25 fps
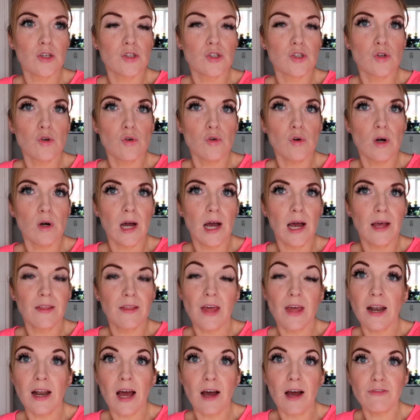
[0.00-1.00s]
So
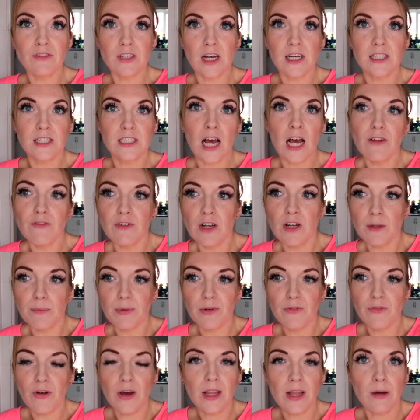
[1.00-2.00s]
then after I delved a little
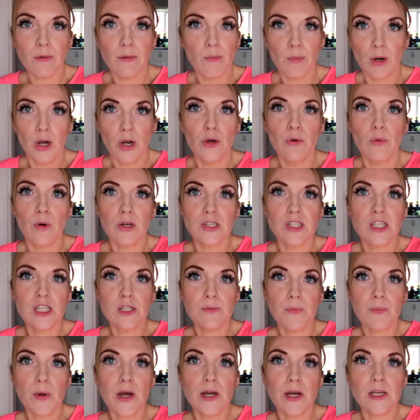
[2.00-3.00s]
bit further, I went, well, who was
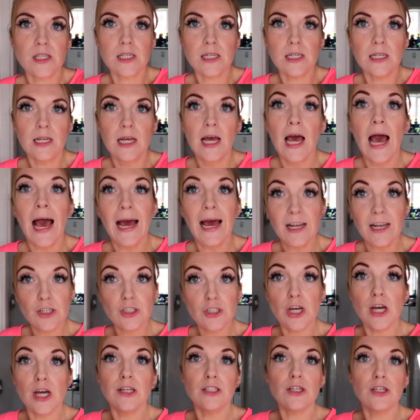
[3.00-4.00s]
this person? And it
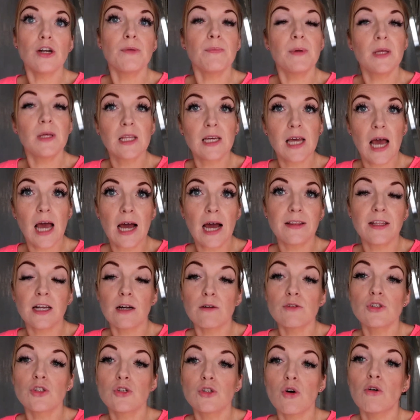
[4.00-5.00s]
turned out to be the guy that
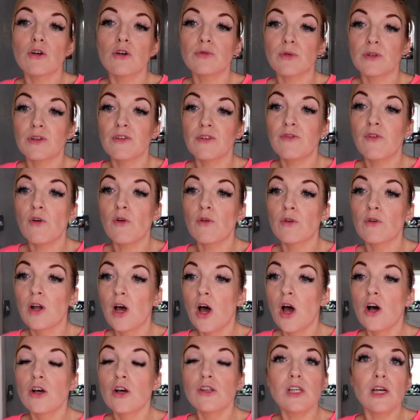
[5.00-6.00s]
I was talking to on the phone.
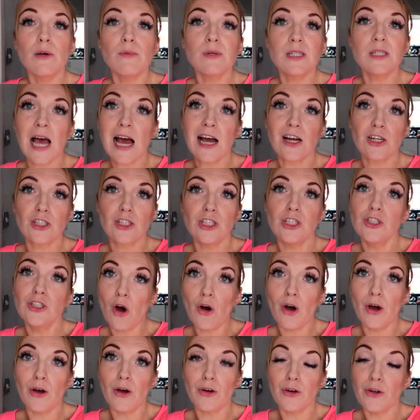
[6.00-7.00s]
So he was actually
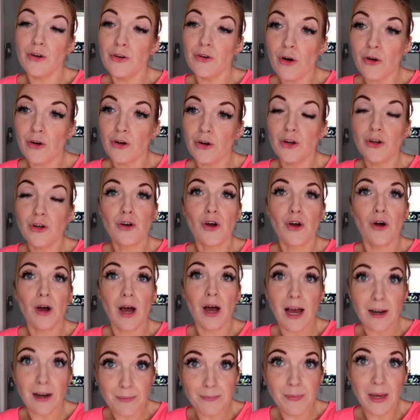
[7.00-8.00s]
not going
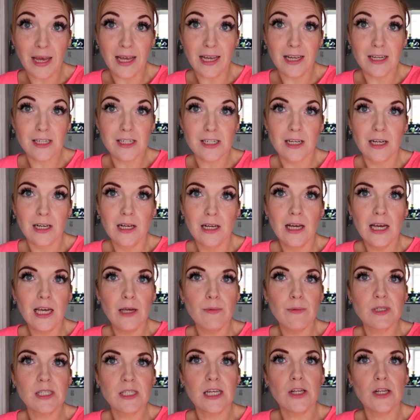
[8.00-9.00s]
to admit.
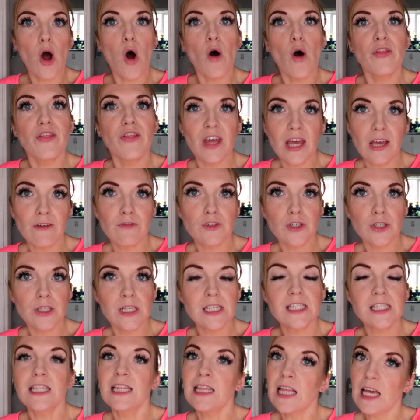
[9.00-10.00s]
He was saying, oh, they've done
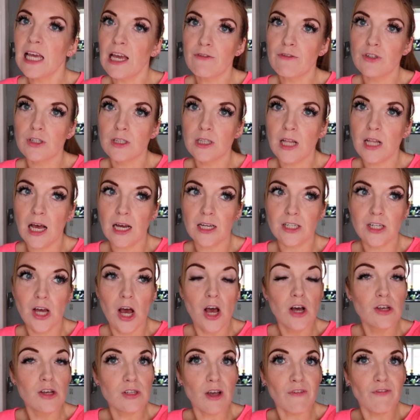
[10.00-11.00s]
this and they've done that.
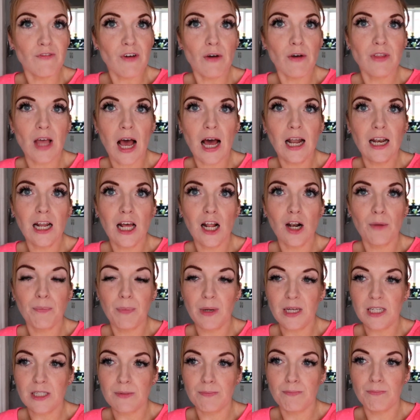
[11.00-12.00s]
So I found that a little
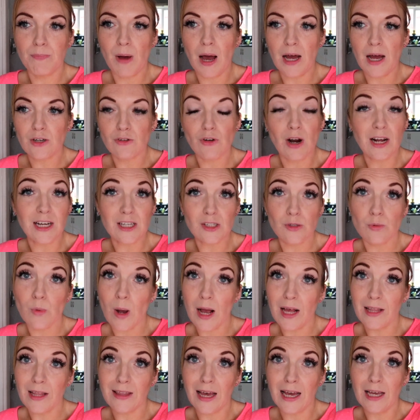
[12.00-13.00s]
bit bad crack as
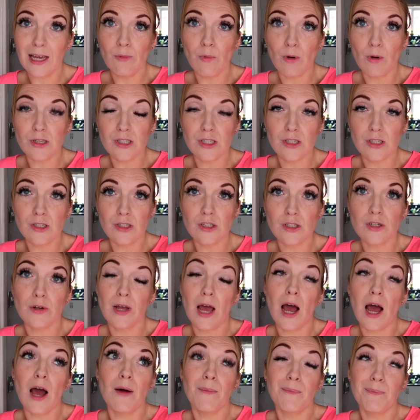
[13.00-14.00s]
well, that he wasn't,
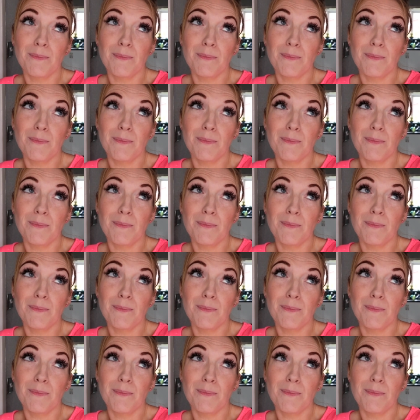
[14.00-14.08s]
sorry,